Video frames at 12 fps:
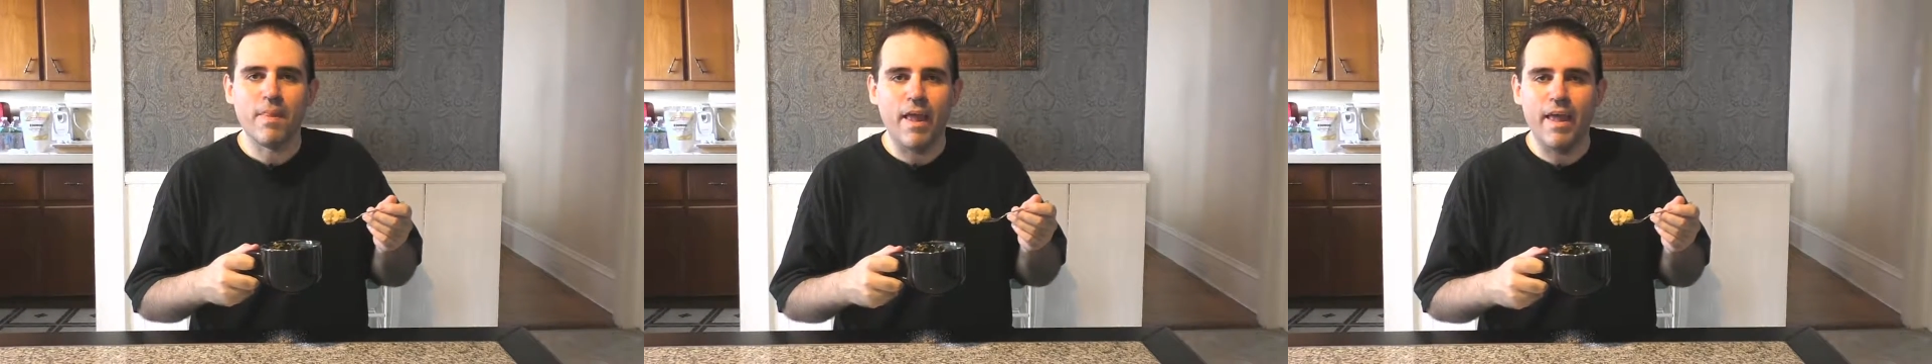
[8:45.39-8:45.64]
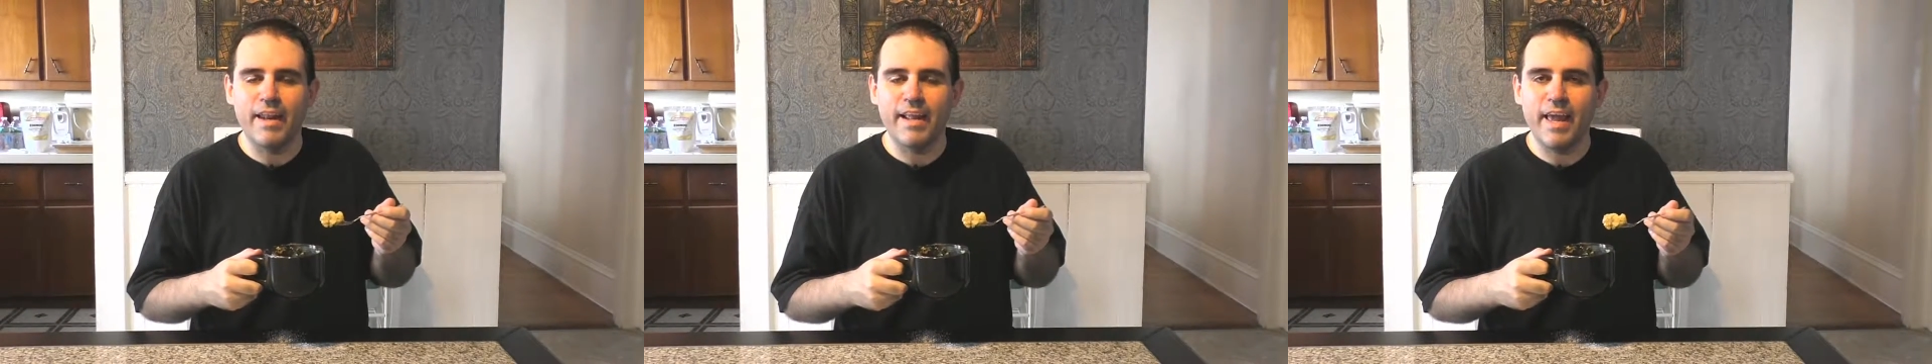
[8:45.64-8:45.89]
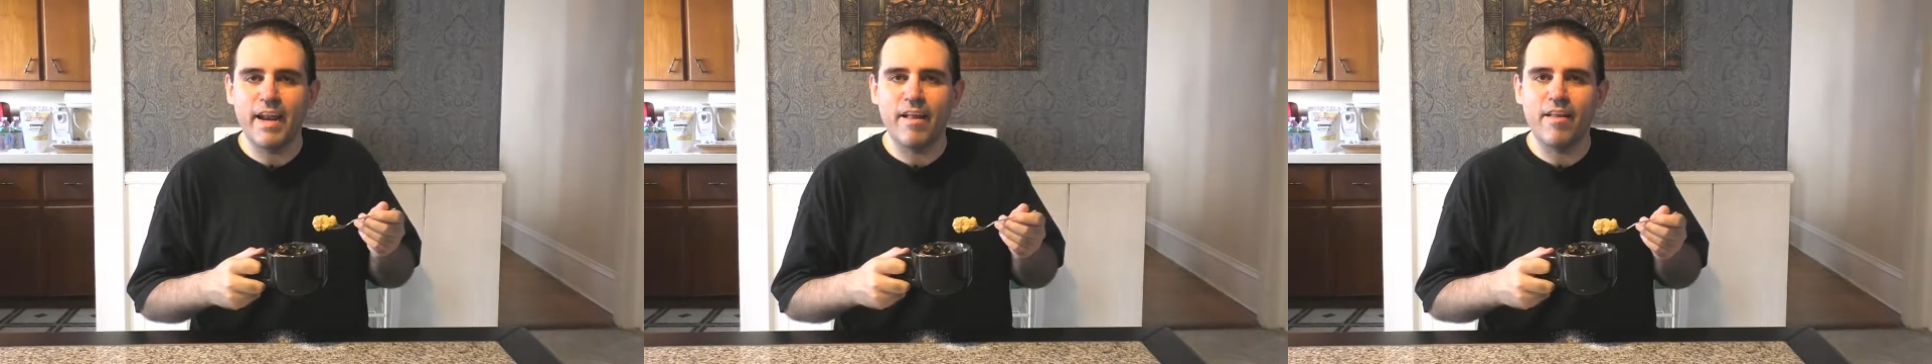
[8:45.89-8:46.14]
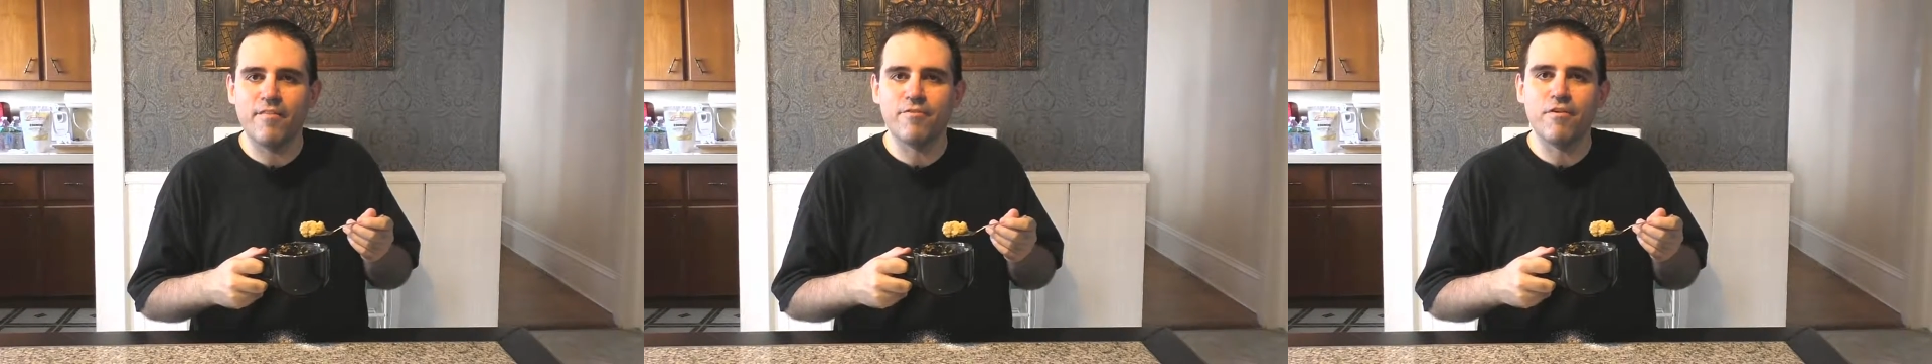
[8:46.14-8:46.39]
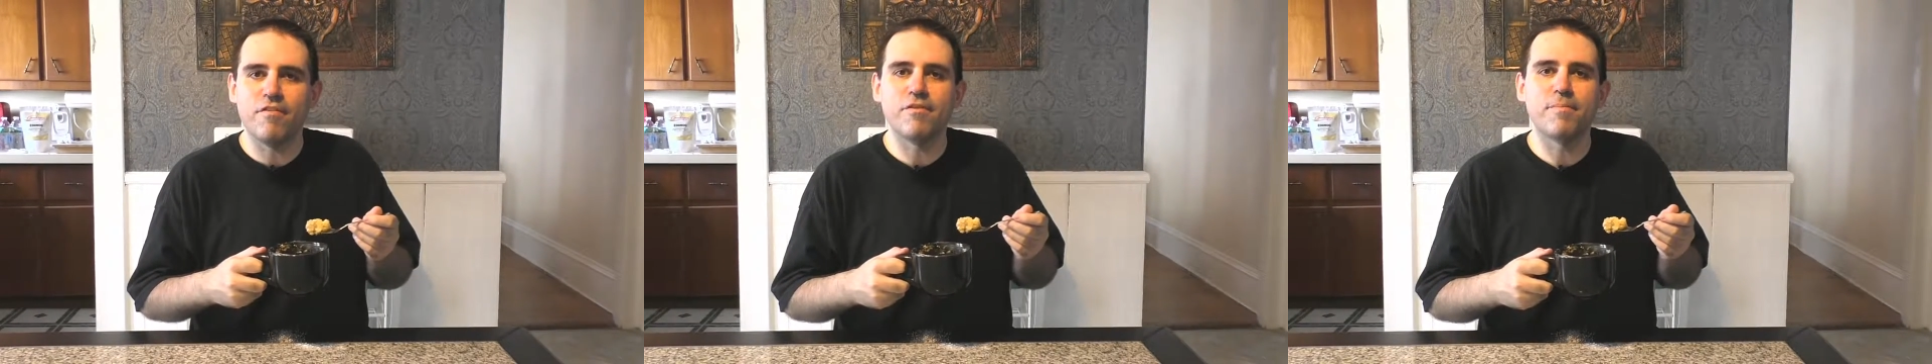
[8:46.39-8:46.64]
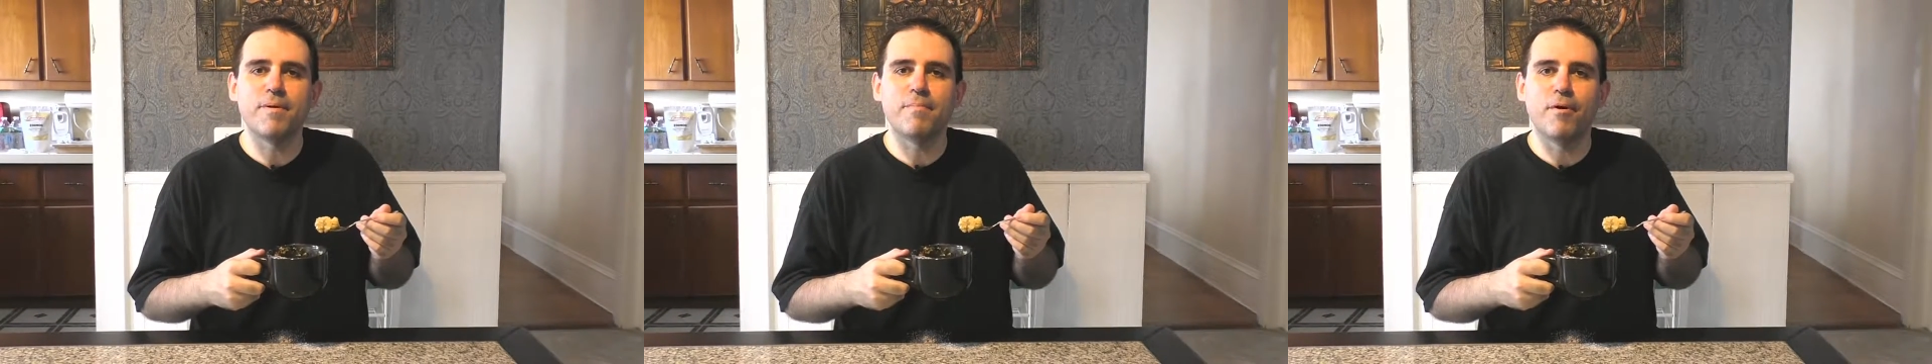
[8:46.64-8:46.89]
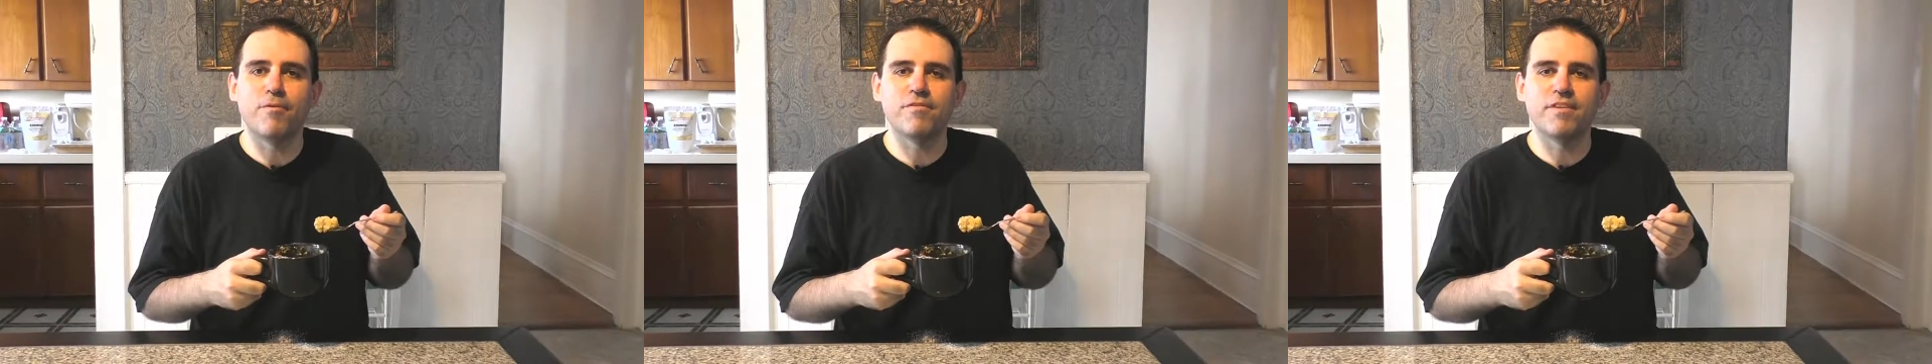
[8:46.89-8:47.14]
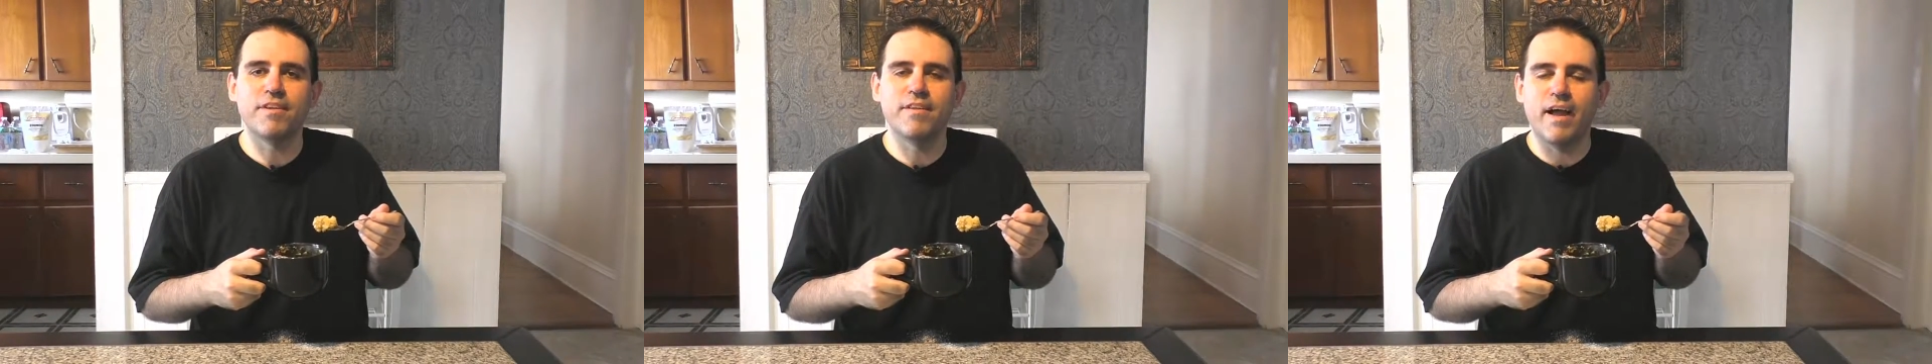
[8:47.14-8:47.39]
And again, I'll have the recipe
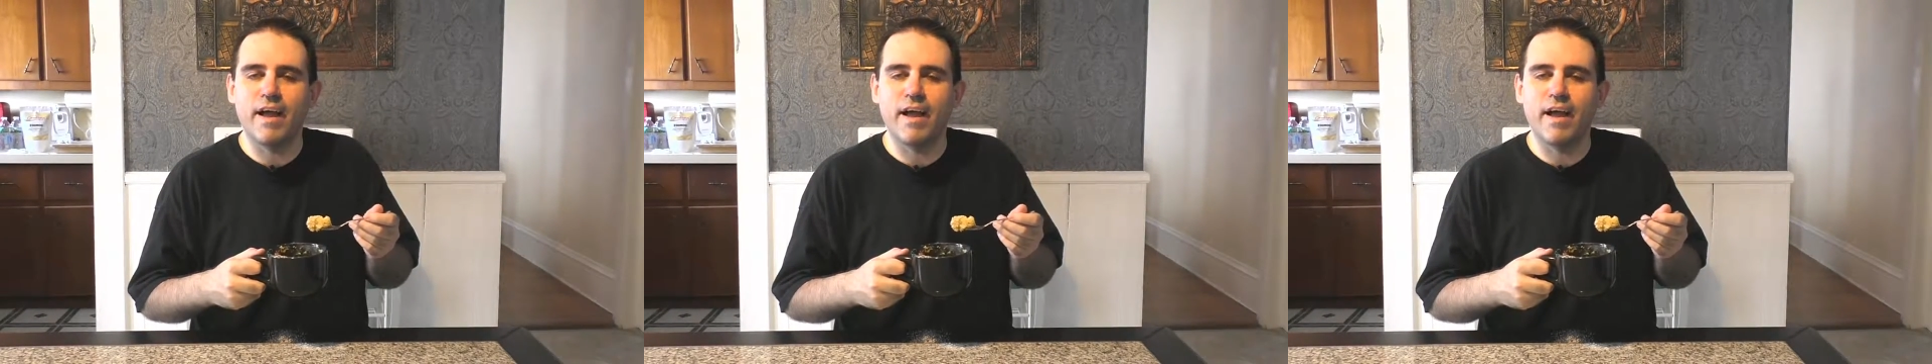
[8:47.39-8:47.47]
posted uh,